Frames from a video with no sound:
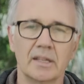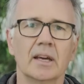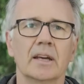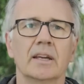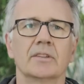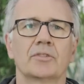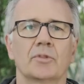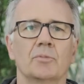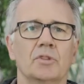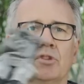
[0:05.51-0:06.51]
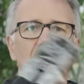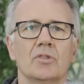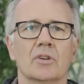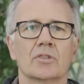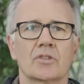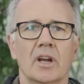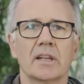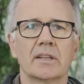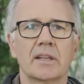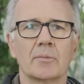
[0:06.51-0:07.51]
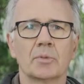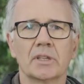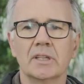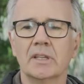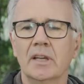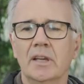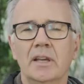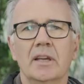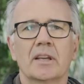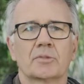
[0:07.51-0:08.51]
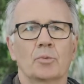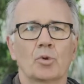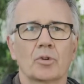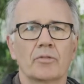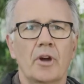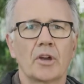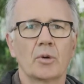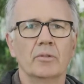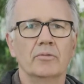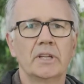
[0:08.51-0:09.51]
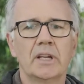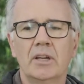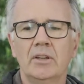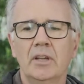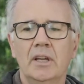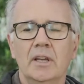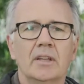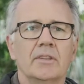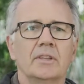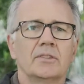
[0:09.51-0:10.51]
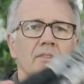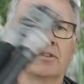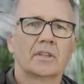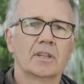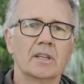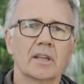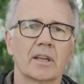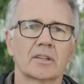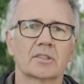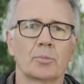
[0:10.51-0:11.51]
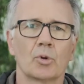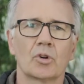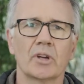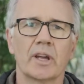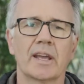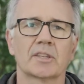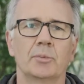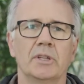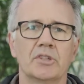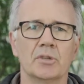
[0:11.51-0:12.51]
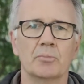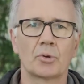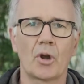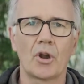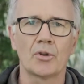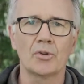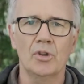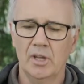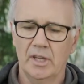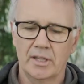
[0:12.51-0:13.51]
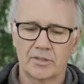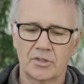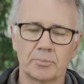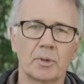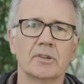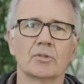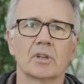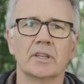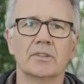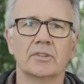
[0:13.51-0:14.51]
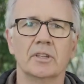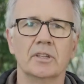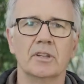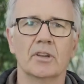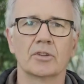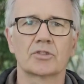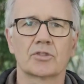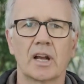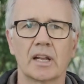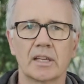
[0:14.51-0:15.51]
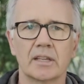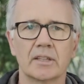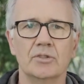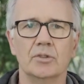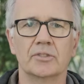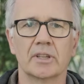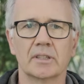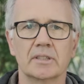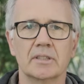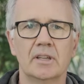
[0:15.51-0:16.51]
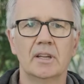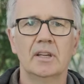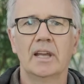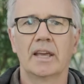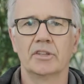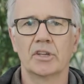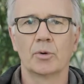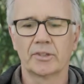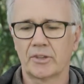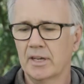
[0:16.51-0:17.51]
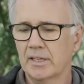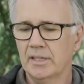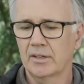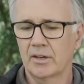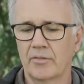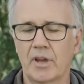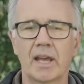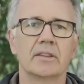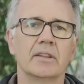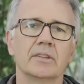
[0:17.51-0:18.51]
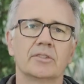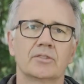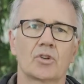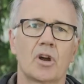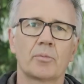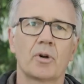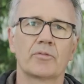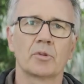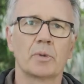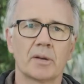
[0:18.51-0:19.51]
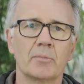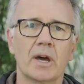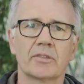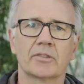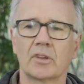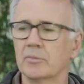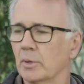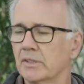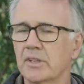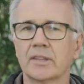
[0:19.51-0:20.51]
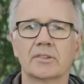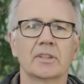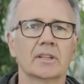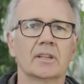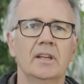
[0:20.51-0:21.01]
it's from the new Australian company Explorer Photo and Video. This is the Explorer Expedition Pro. It's just been released in Australia, New Zealand and the USA. I've had this tripod for about a month, so I've been testing it